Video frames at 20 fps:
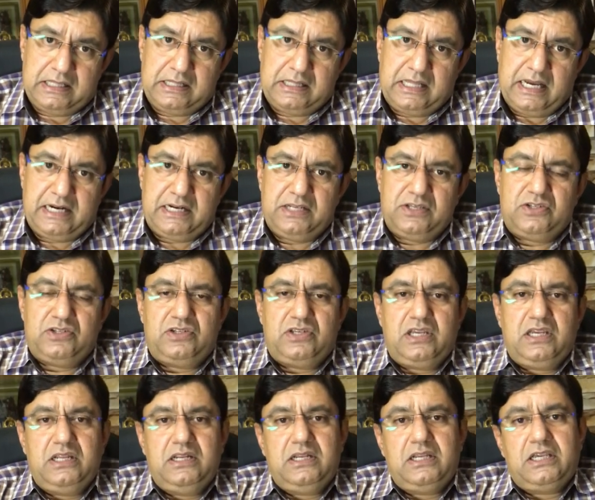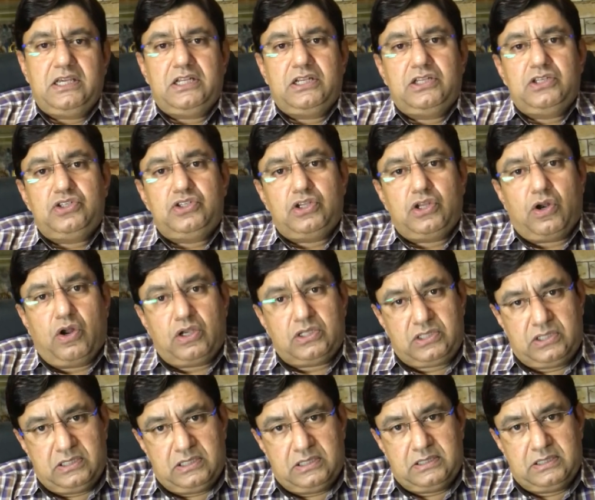that is seen in
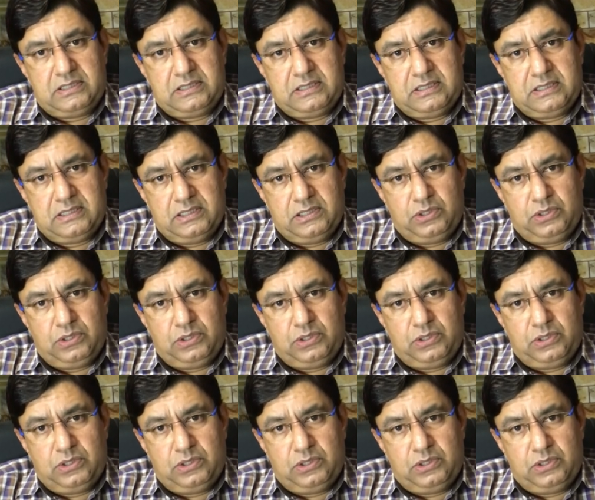cirrhosis.